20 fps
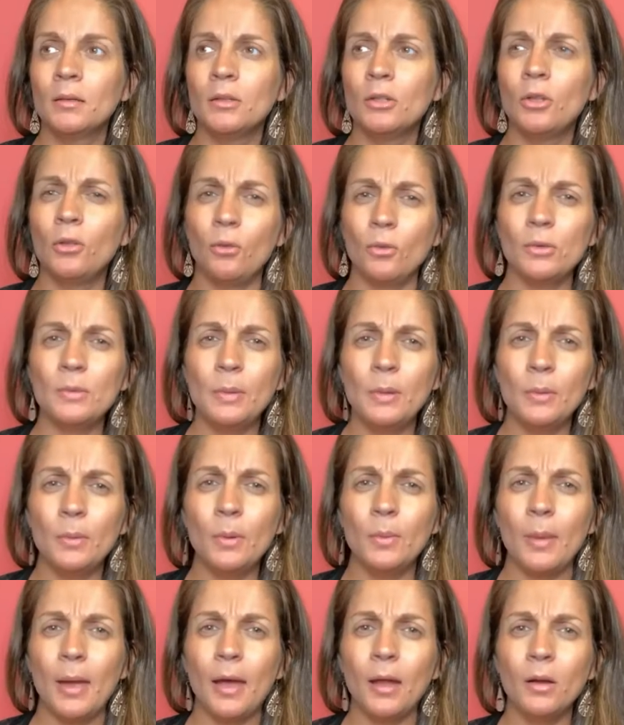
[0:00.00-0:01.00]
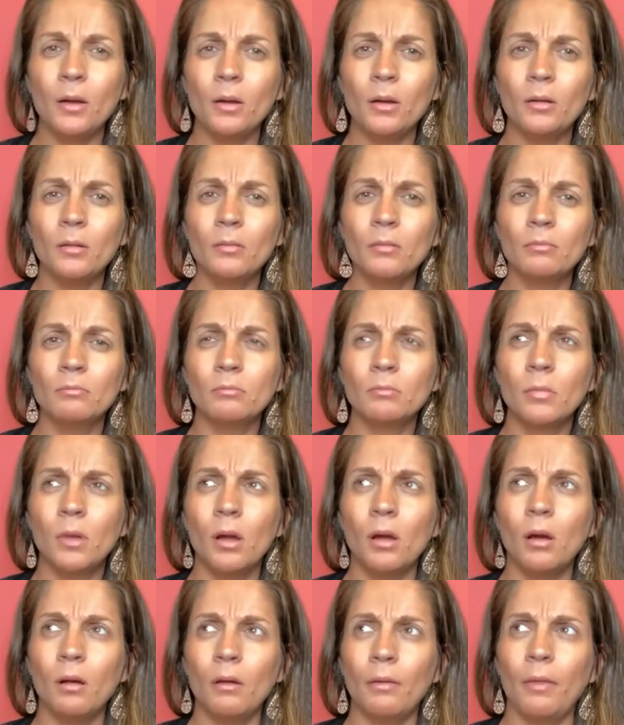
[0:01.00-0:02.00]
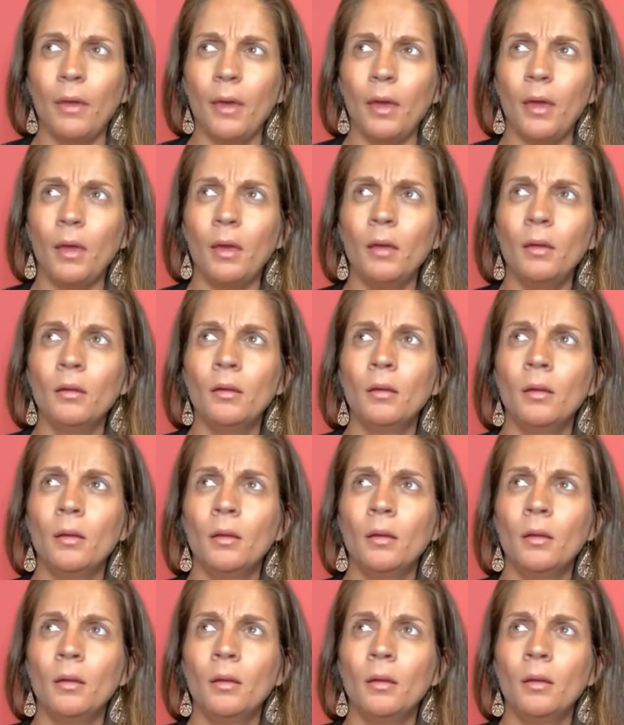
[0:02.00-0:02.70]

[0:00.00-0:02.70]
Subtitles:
Do those people matter? Are they,